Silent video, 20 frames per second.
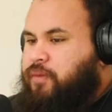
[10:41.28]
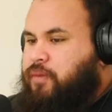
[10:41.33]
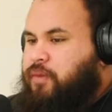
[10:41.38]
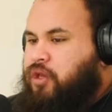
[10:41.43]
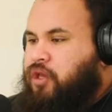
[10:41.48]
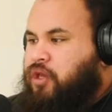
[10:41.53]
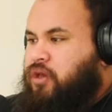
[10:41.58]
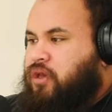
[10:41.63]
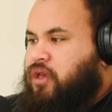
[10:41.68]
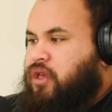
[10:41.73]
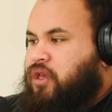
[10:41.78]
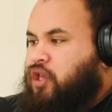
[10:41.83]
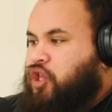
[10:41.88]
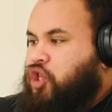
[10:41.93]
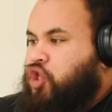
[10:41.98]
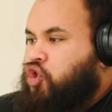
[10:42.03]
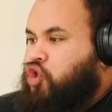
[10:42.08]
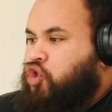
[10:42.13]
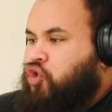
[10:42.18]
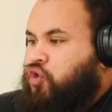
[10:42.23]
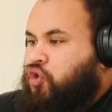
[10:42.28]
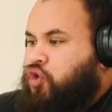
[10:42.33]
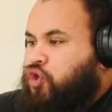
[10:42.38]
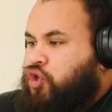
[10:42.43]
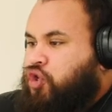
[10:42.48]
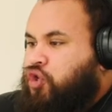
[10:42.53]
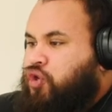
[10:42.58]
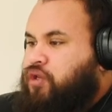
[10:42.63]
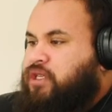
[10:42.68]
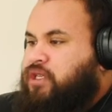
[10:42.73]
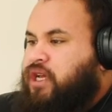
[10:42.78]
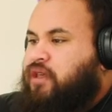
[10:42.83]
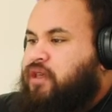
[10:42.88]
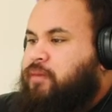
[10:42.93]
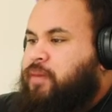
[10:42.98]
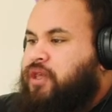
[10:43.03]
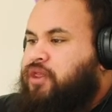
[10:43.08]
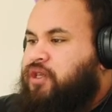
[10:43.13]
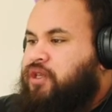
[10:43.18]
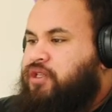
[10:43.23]
You could use other
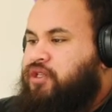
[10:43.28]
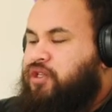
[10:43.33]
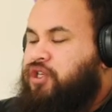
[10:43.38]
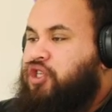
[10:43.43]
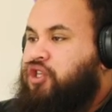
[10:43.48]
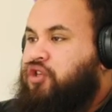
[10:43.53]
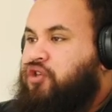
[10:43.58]
methods. You can